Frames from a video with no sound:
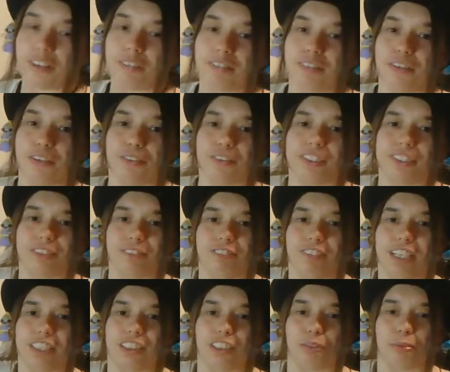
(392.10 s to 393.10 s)
Fruits and
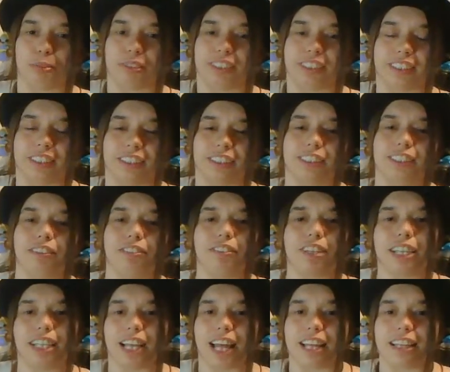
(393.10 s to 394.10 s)
vegetables and stuff
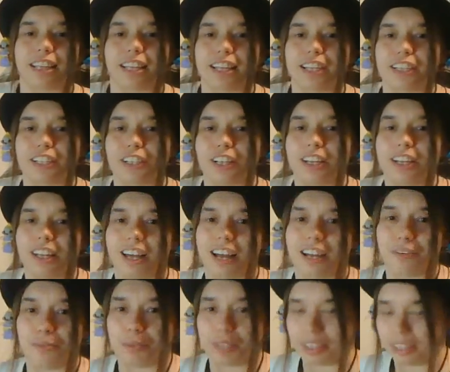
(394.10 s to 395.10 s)
like that that
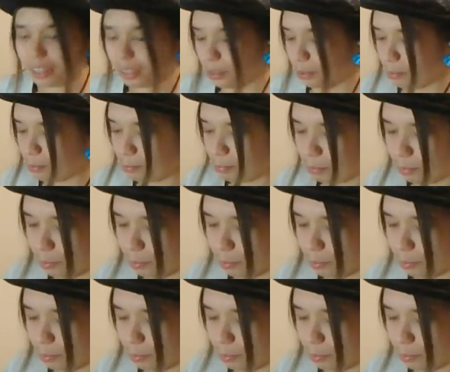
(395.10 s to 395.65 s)
align with them.